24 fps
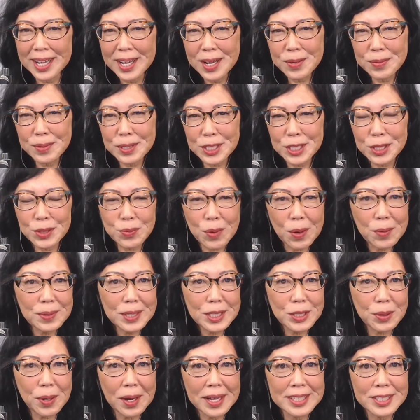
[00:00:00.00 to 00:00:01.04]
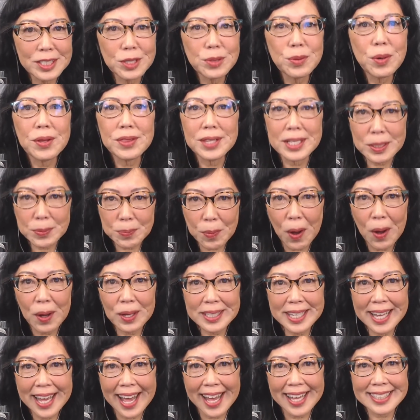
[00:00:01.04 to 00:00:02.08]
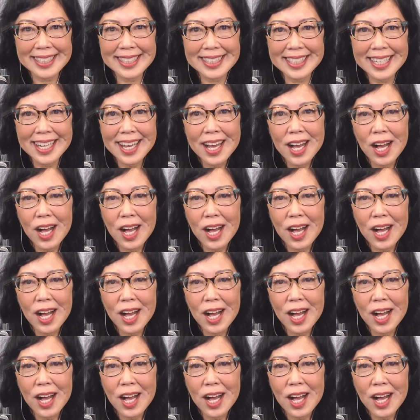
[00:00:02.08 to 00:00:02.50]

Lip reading: which is what we try and do on this podcast.